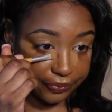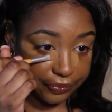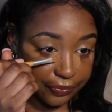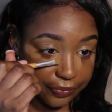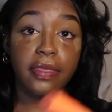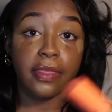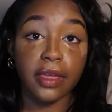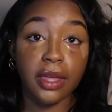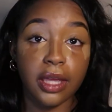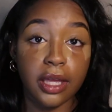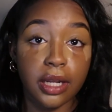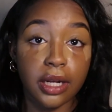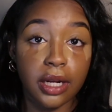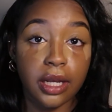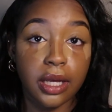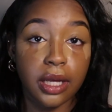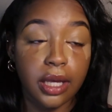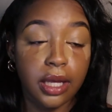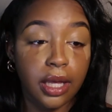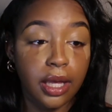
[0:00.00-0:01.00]

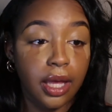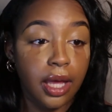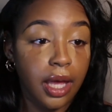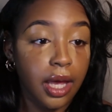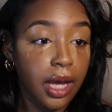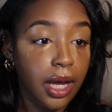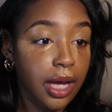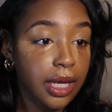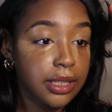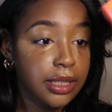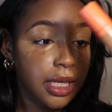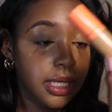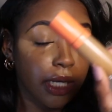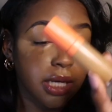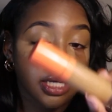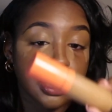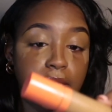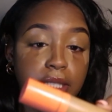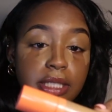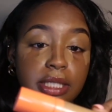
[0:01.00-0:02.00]
Then I take a
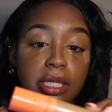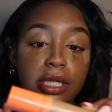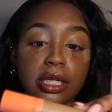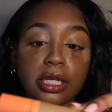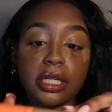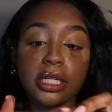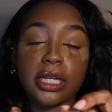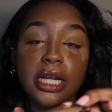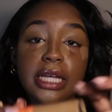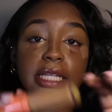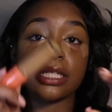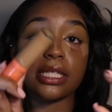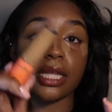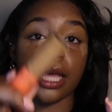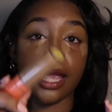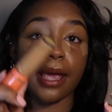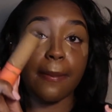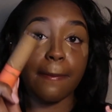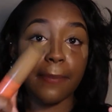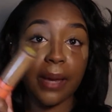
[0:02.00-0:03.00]
concealer that's
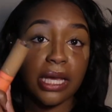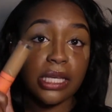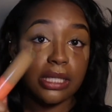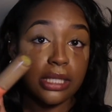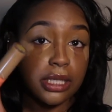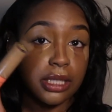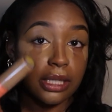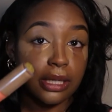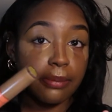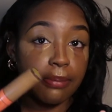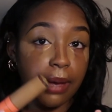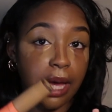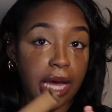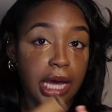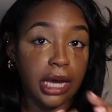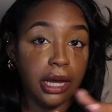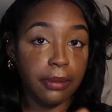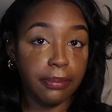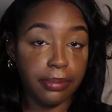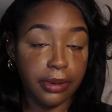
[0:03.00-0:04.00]
like basically
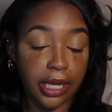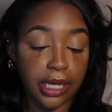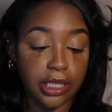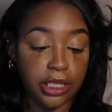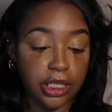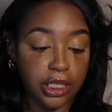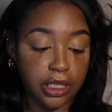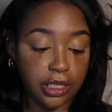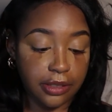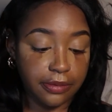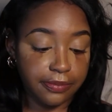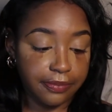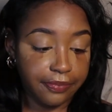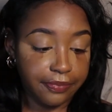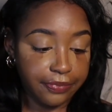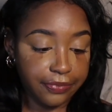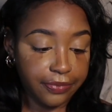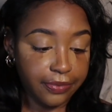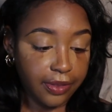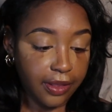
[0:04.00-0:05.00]
my complexion,
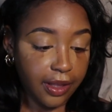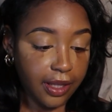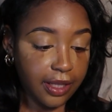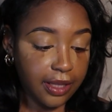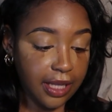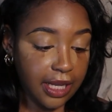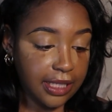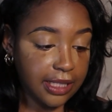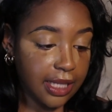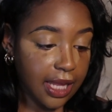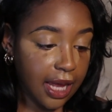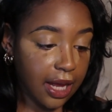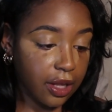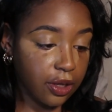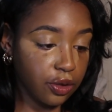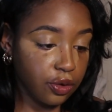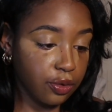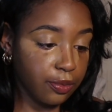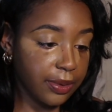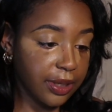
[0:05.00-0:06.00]
that's like a
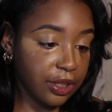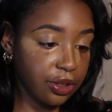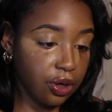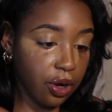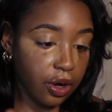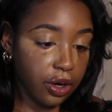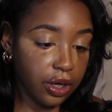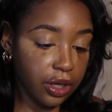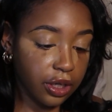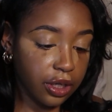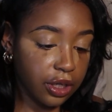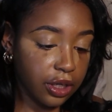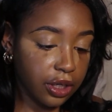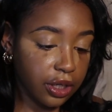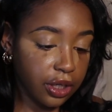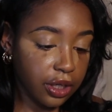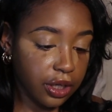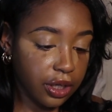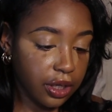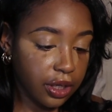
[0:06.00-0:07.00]
little bit
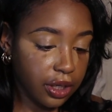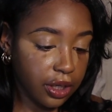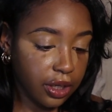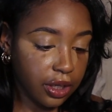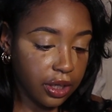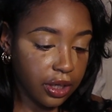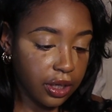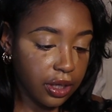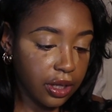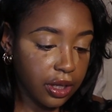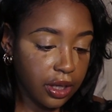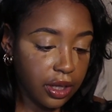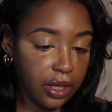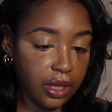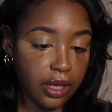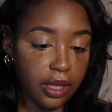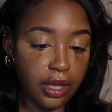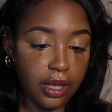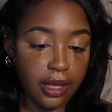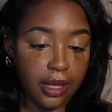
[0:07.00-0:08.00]
darker.
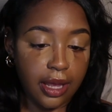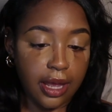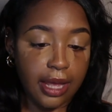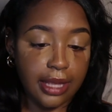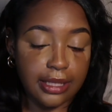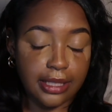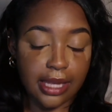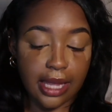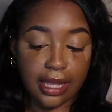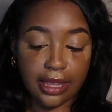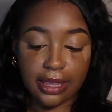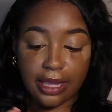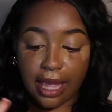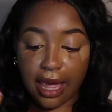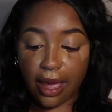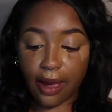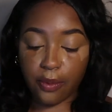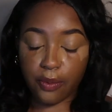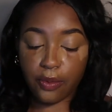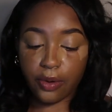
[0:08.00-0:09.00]
I take
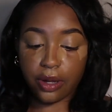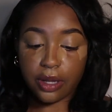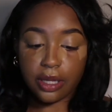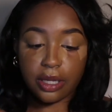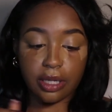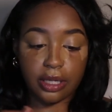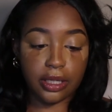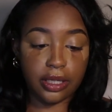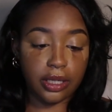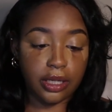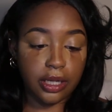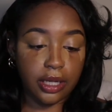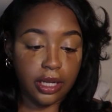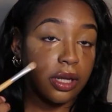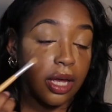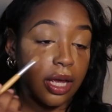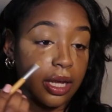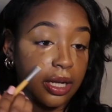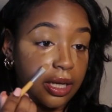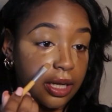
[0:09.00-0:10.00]
that one
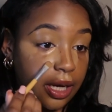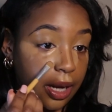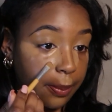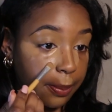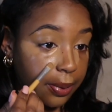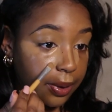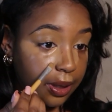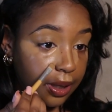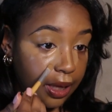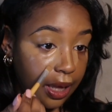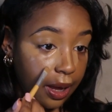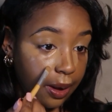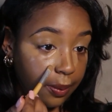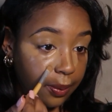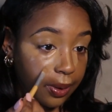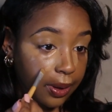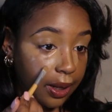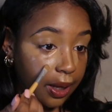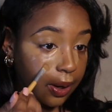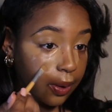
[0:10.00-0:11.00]
and then I put that
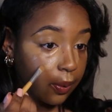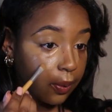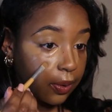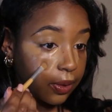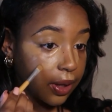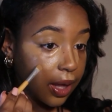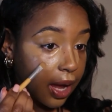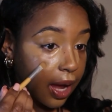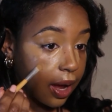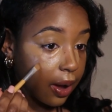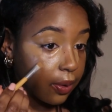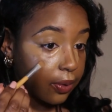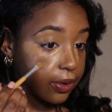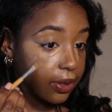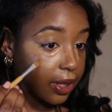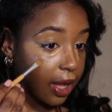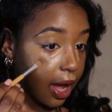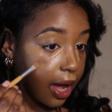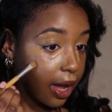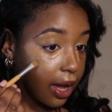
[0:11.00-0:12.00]
one like on the
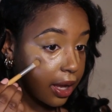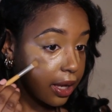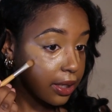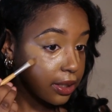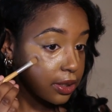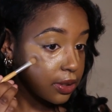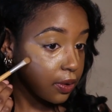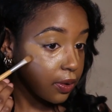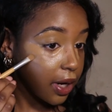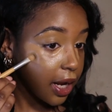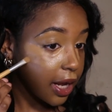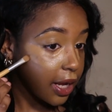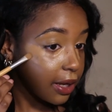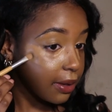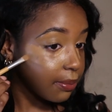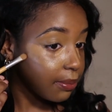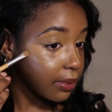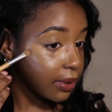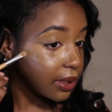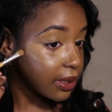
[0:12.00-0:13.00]
outside so that
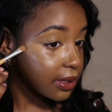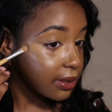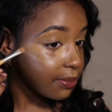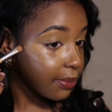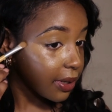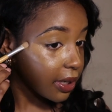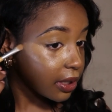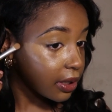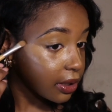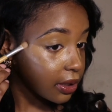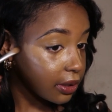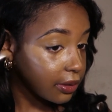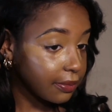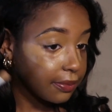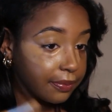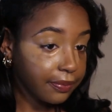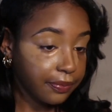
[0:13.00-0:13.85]
it blends better.